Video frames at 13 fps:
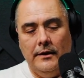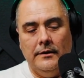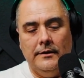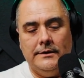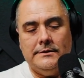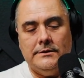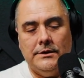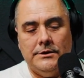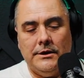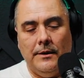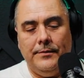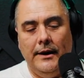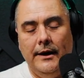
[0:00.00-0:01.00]
Let's
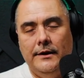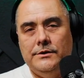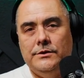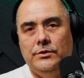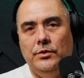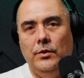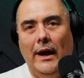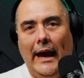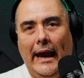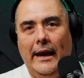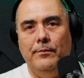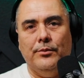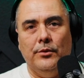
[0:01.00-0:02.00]
jump ahead to
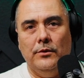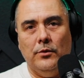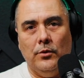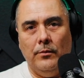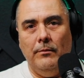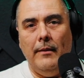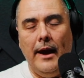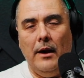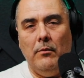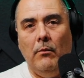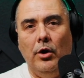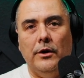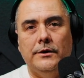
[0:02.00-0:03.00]
April or
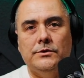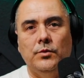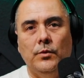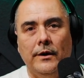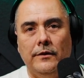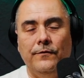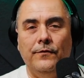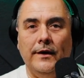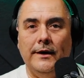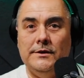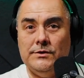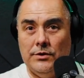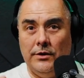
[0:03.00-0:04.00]
March, when the
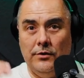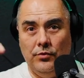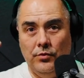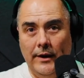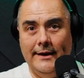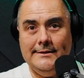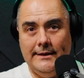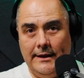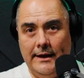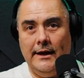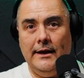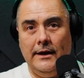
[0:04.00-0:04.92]
Fed started raising